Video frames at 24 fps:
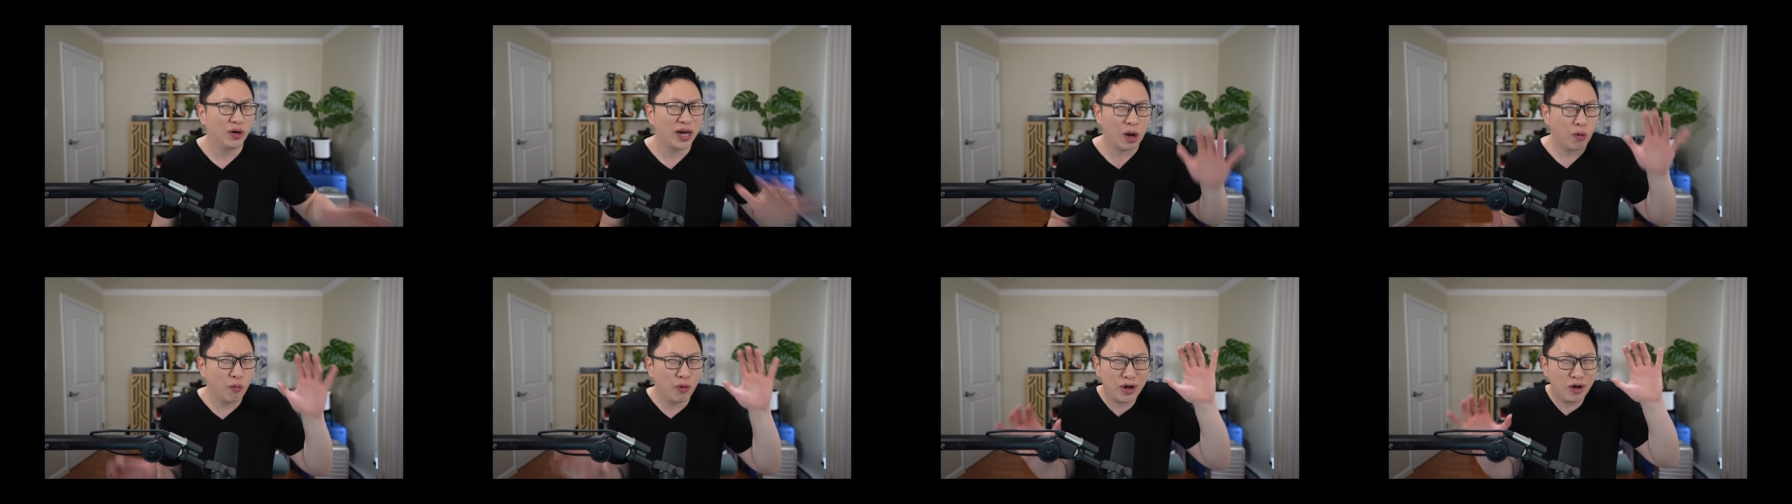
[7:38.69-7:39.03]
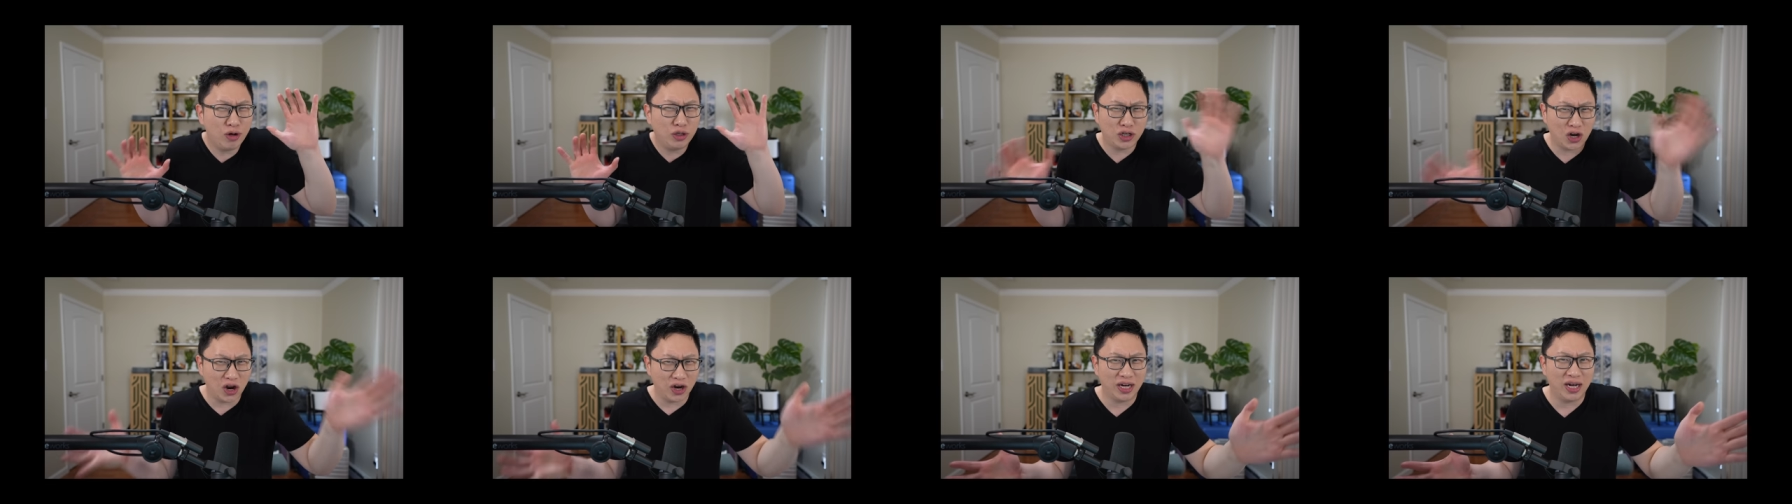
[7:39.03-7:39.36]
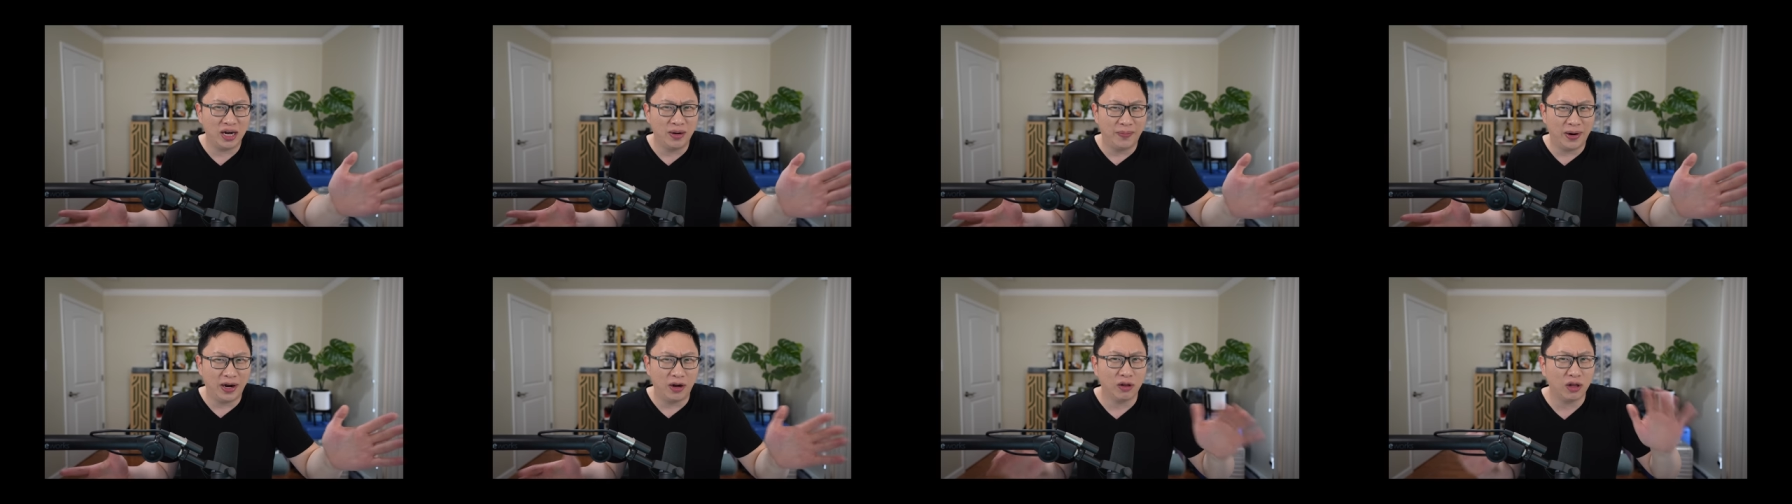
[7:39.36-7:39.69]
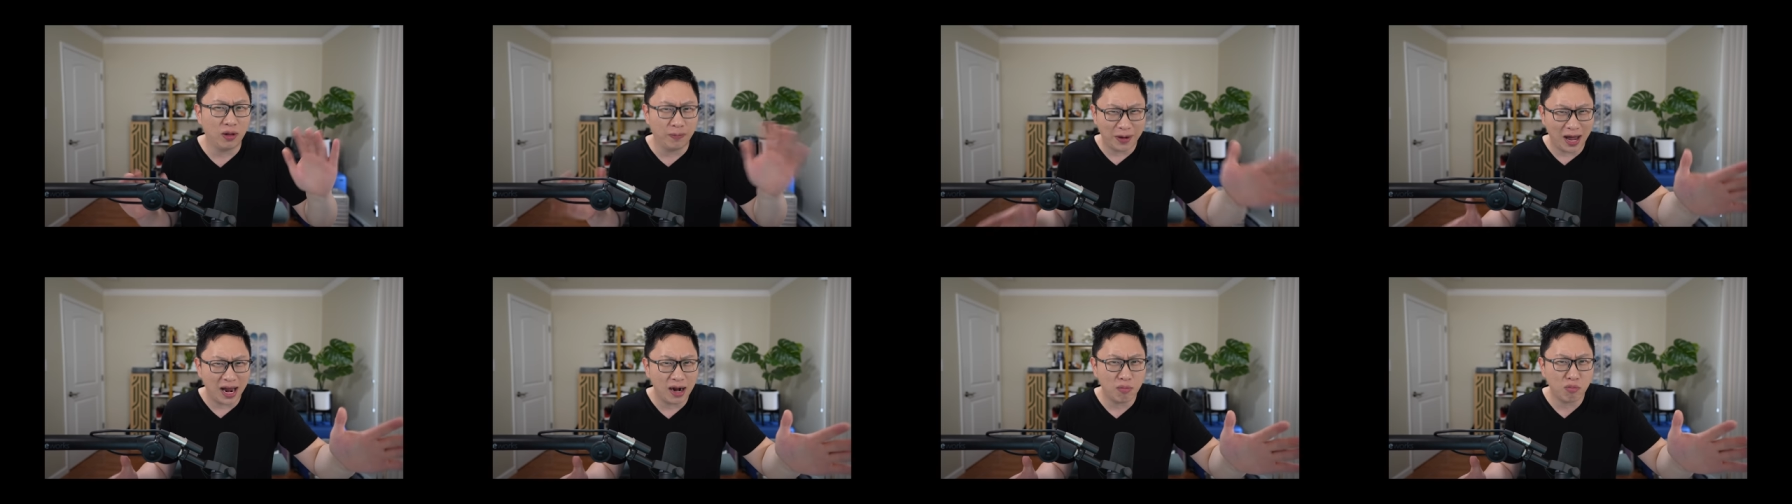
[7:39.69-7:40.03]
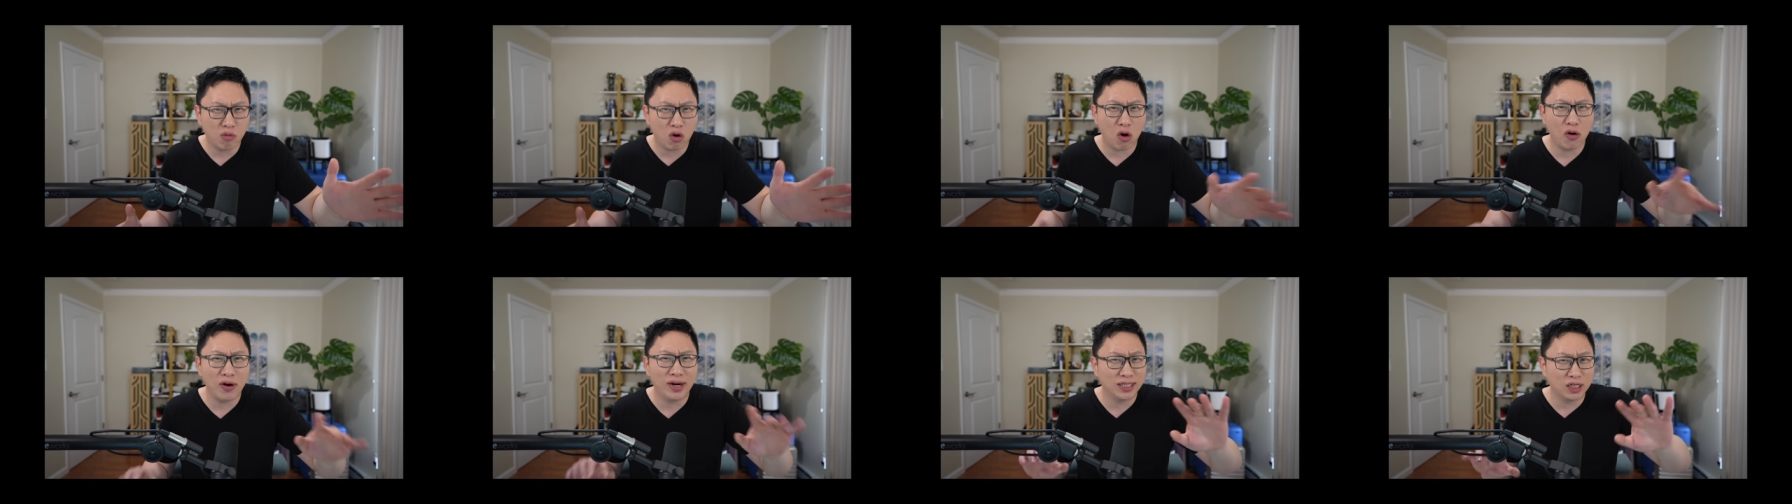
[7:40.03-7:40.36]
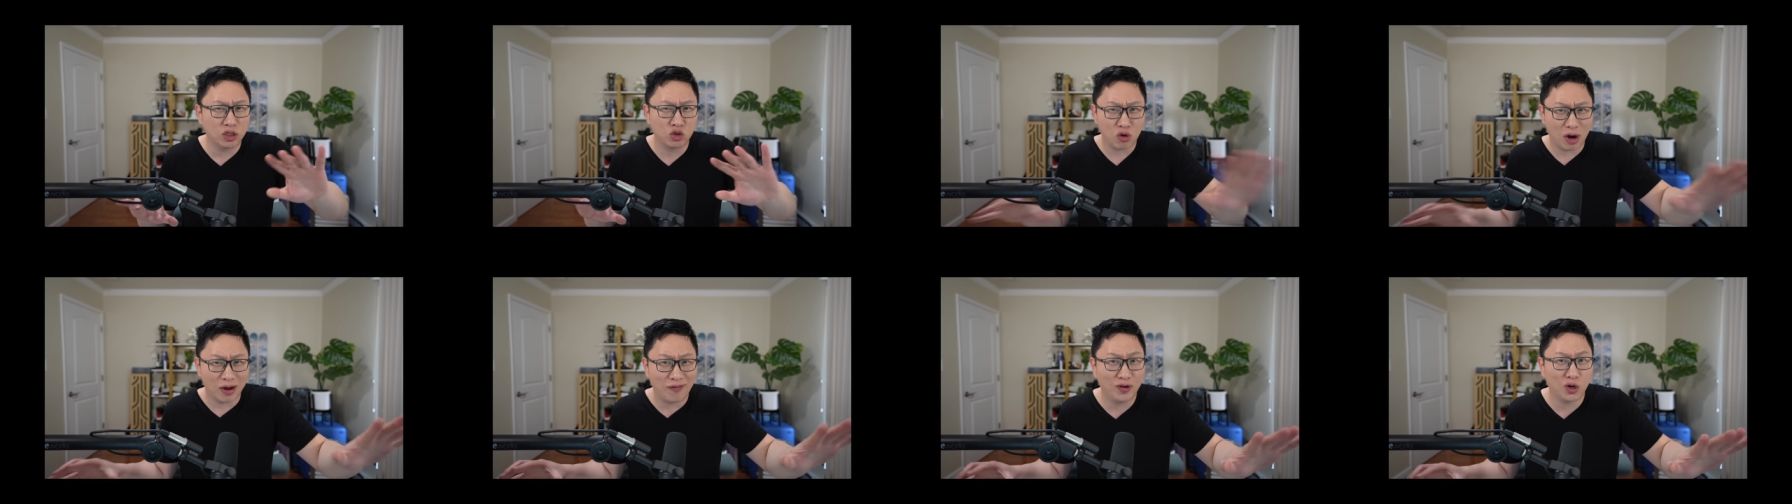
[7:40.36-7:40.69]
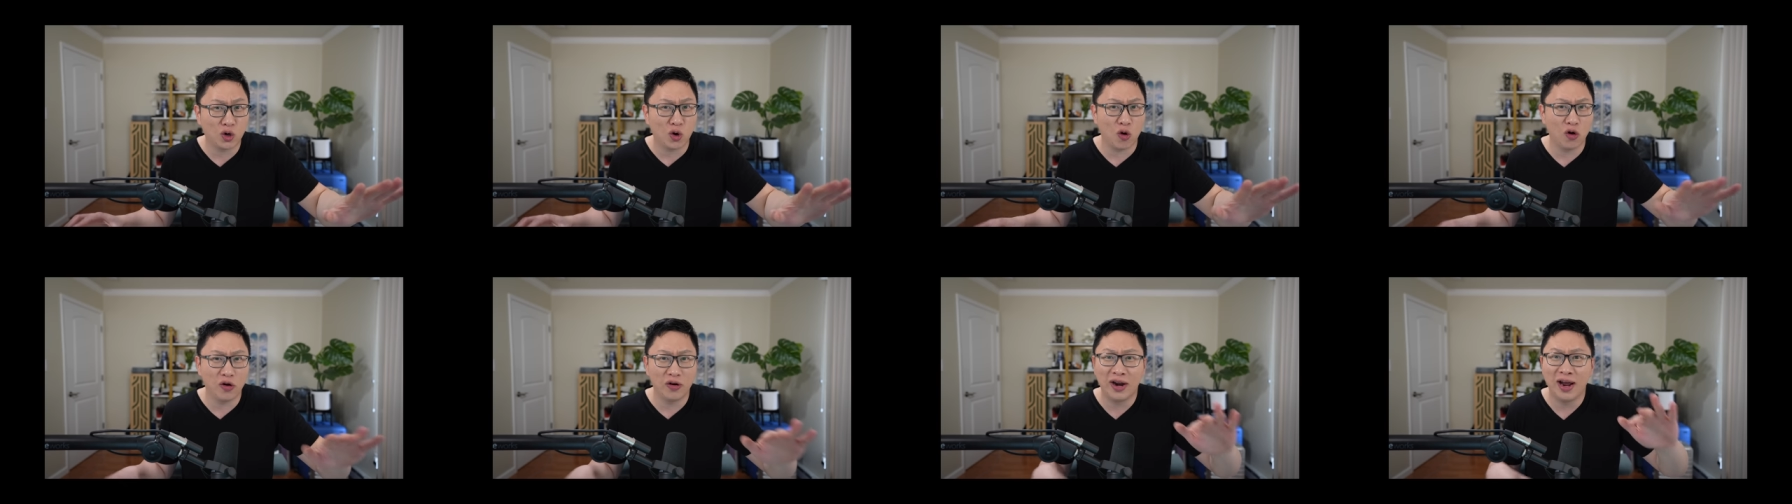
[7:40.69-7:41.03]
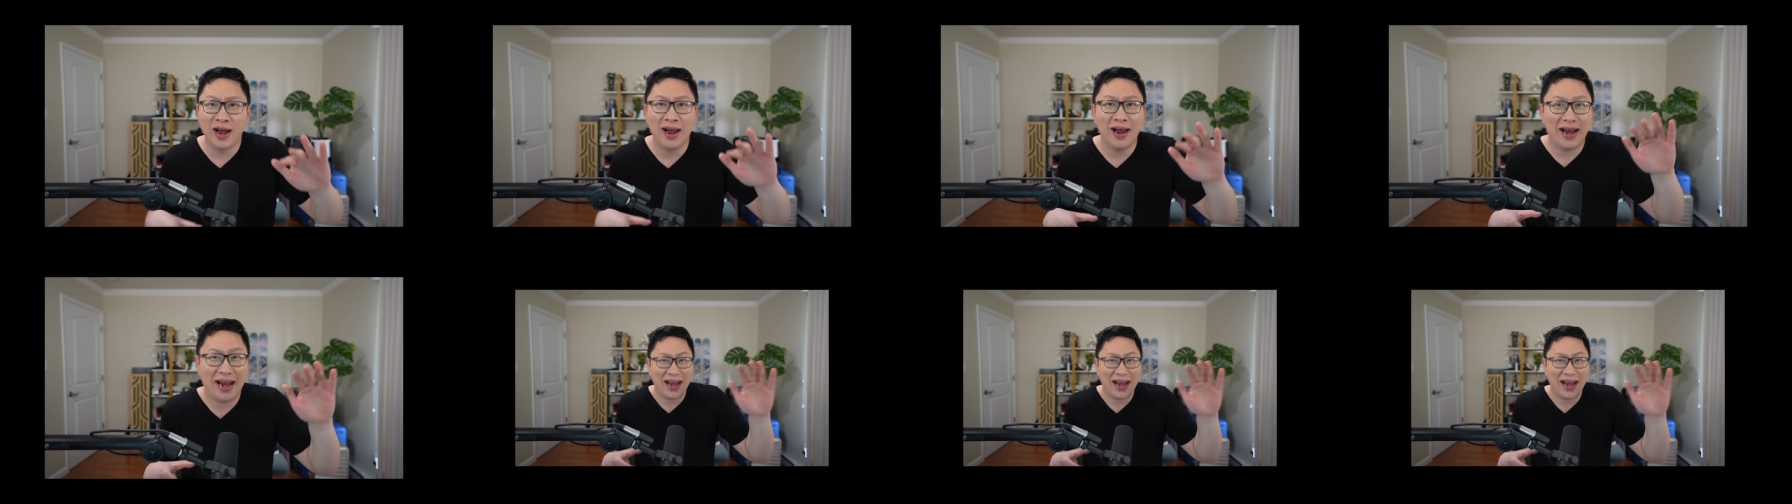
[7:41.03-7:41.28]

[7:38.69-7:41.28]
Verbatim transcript: Okay, what are you talking about? The Platinum card is a travel card.